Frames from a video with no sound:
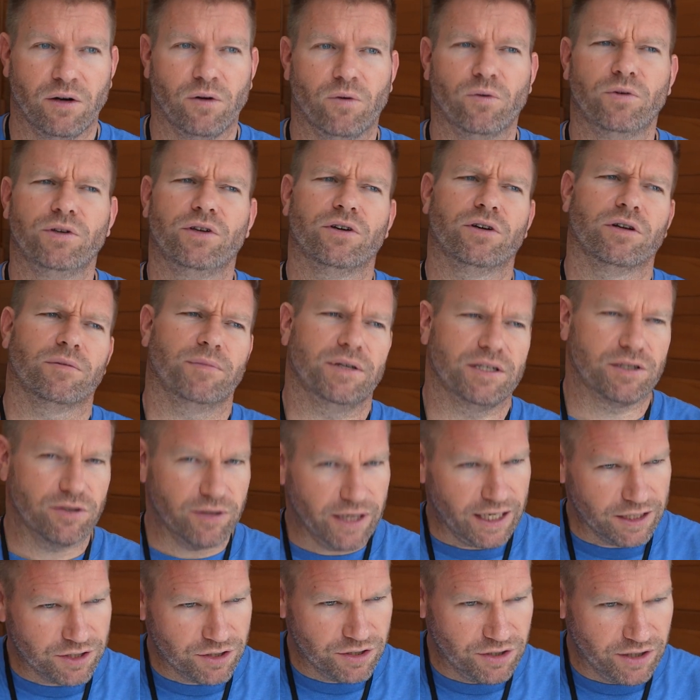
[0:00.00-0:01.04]
Well, you're going to be
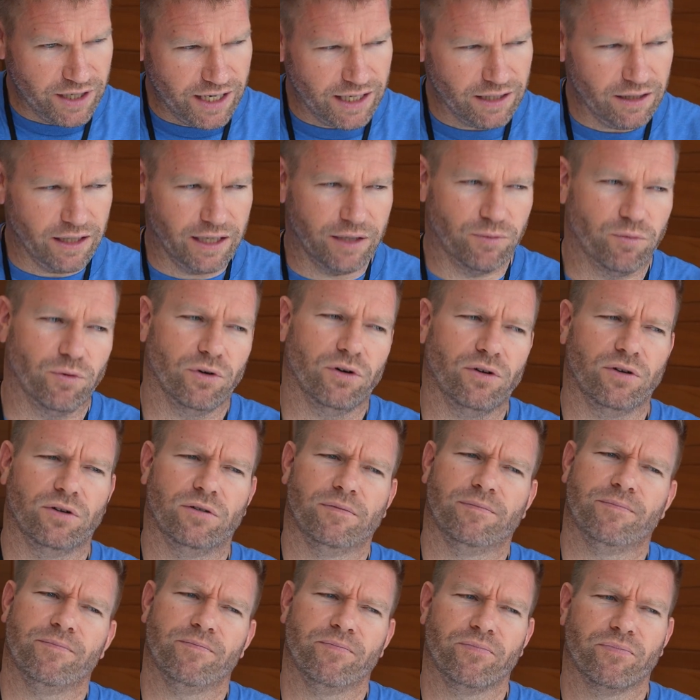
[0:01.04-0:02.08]
scratching your head like,
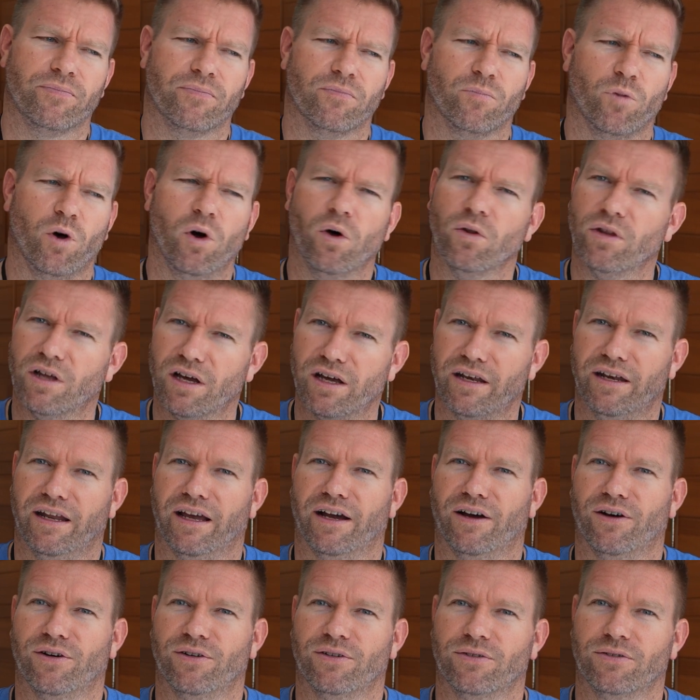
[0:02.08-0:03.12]
well, well, hold on
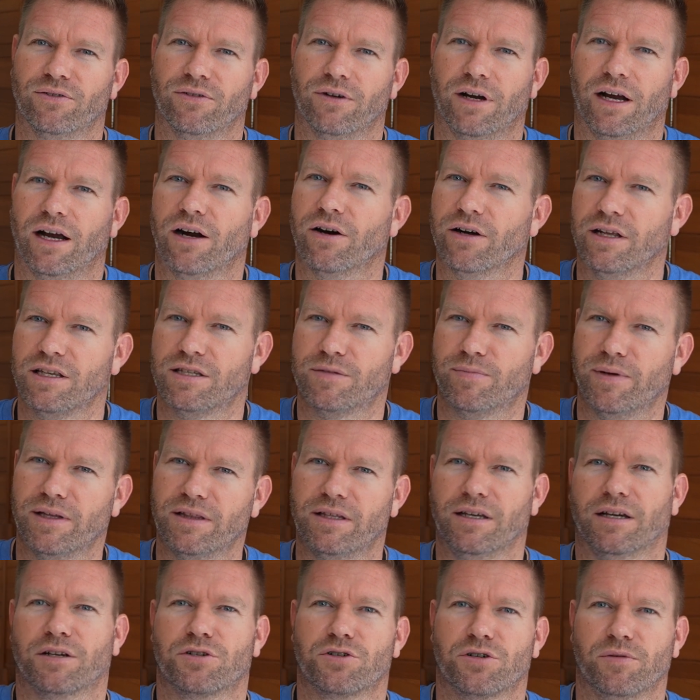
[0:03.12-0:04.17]
now. I already spent
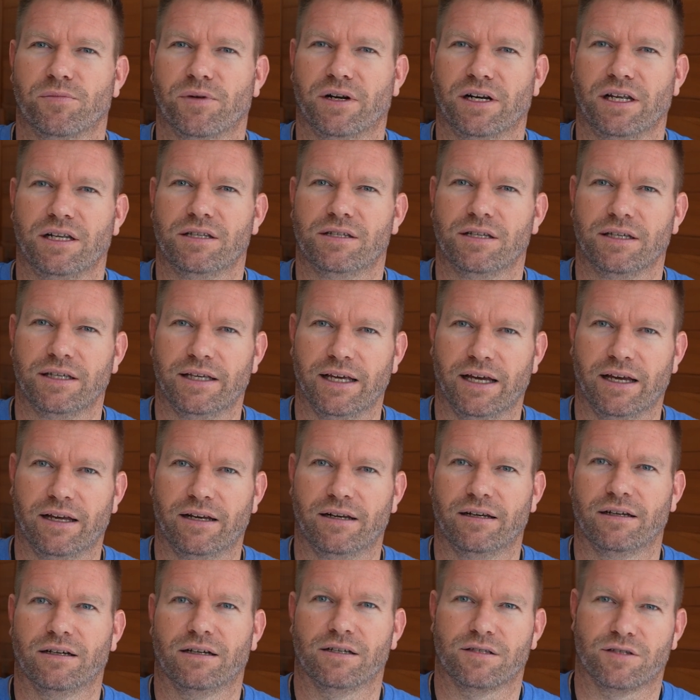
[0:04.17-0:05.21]
the extra money to get
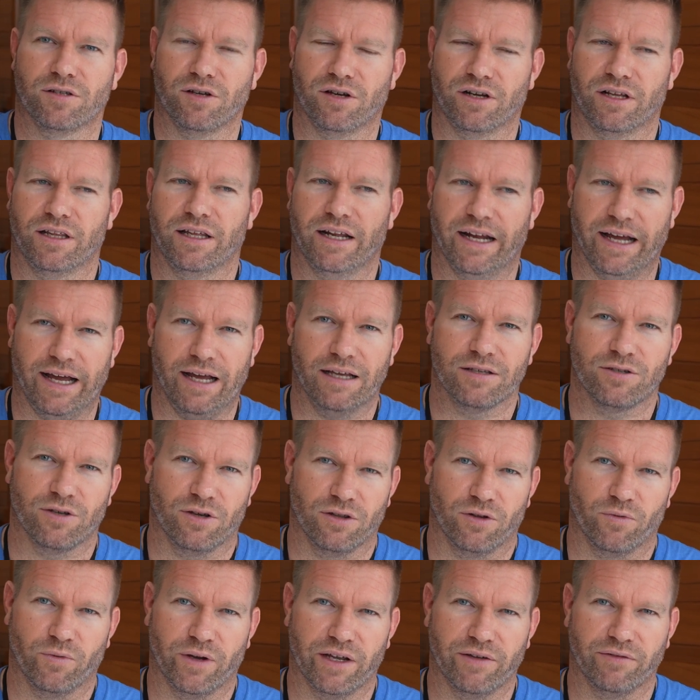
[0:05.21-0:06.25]
a sauna that has all
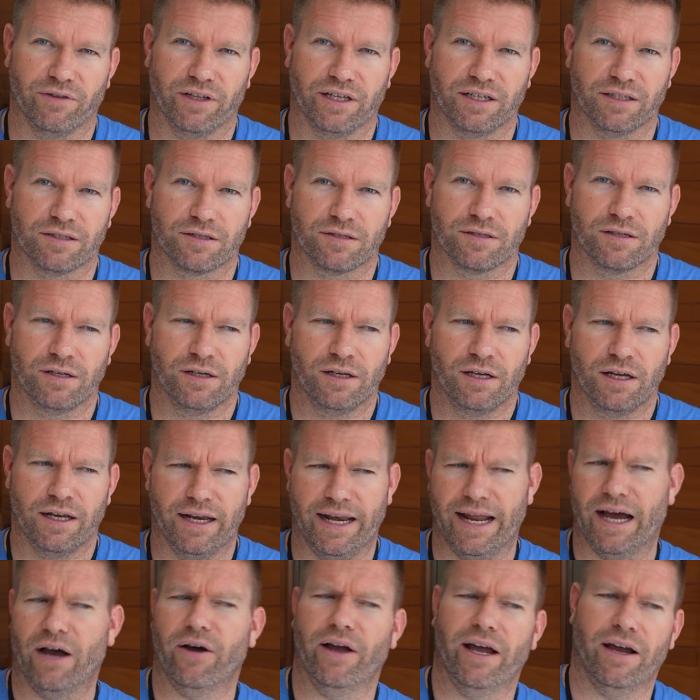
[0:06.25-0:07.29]
the wavelengths.
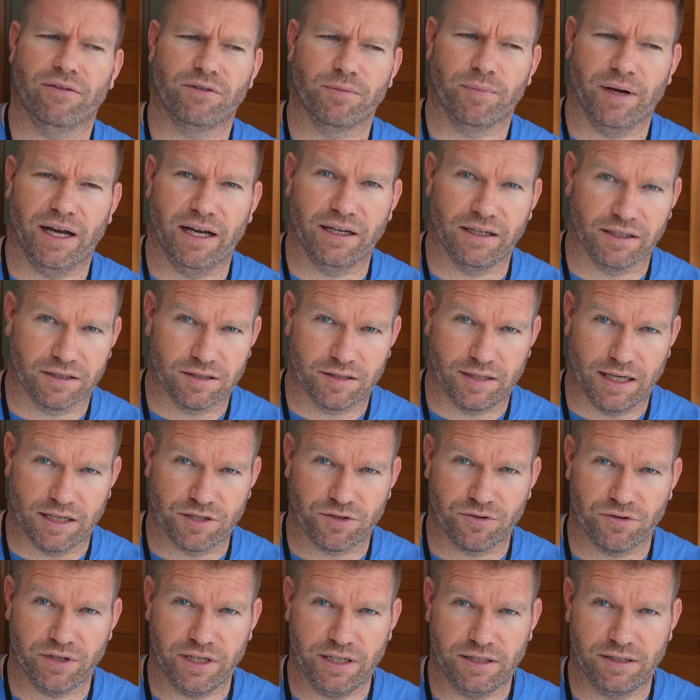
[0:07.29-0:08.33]
Now I have to buy an
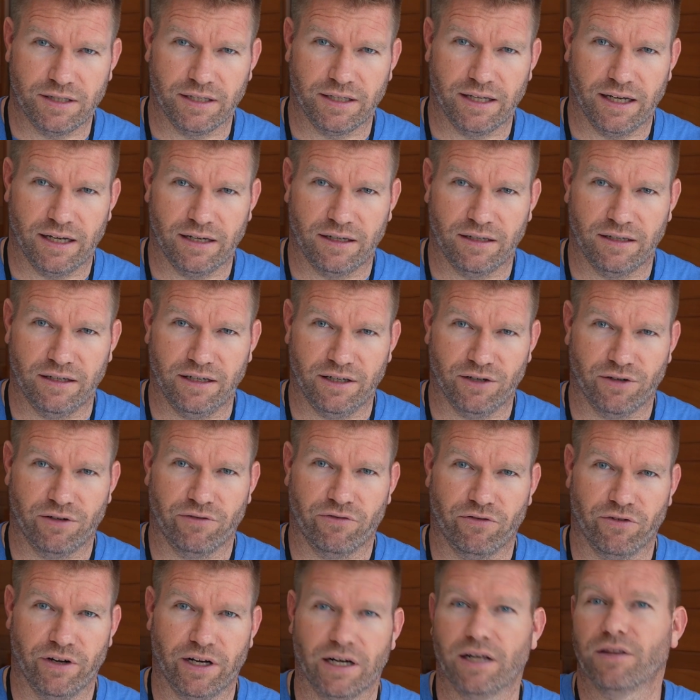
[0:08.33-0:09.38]
accessory to get near
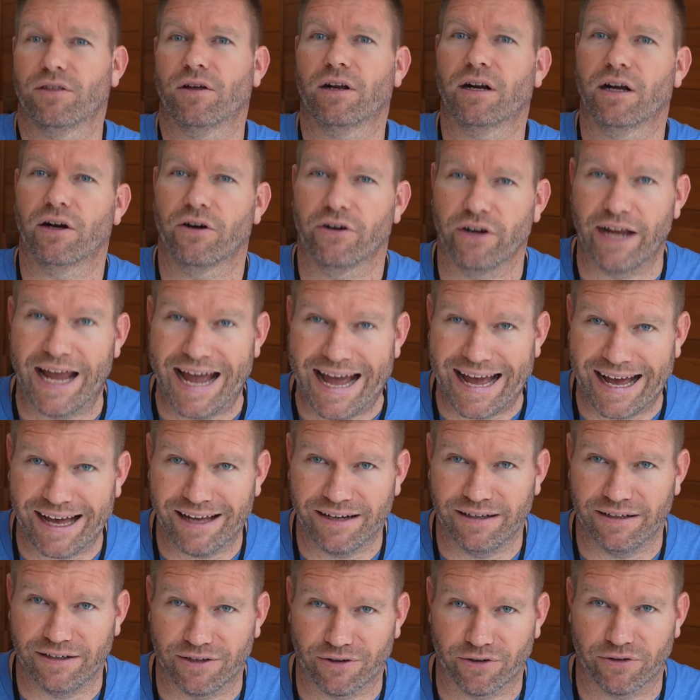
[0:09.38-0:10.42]
infrared. I thought I already
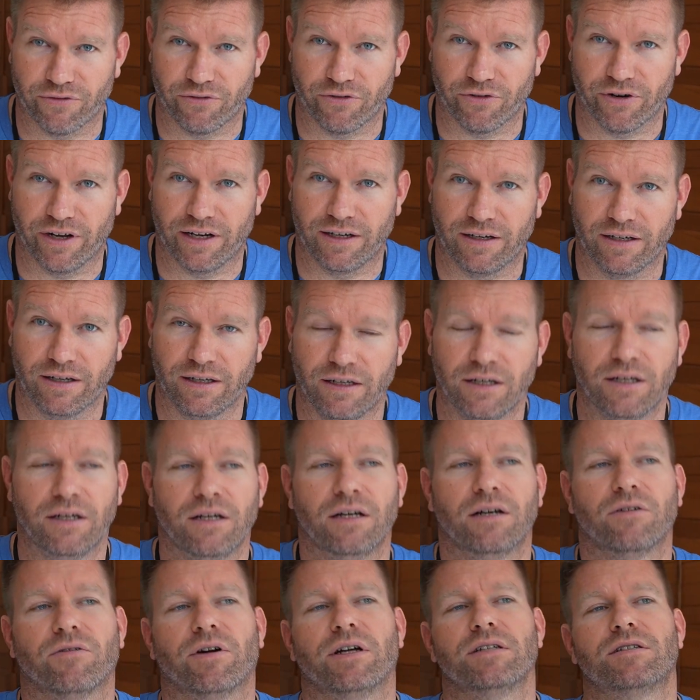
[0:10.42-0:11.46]
had near infrared. Mm-hmm.
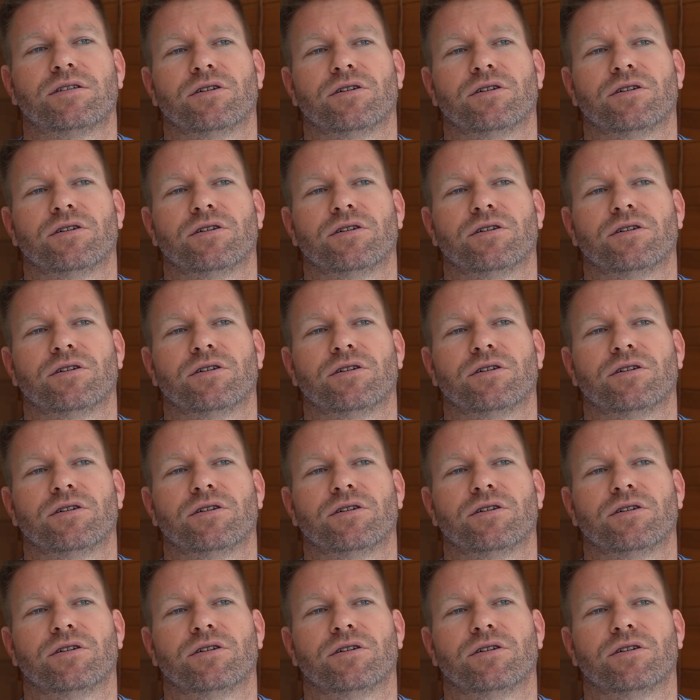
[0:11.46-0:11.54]
Right.